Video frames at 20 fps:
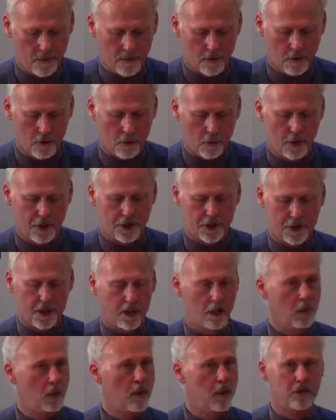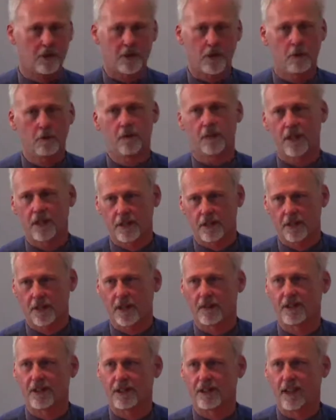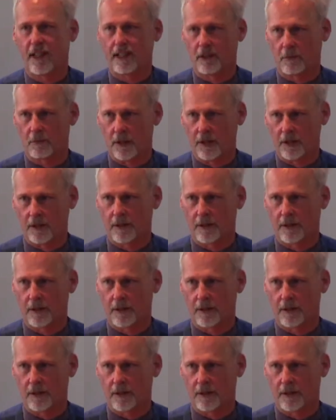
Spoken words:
to which there was no sense of entitlement.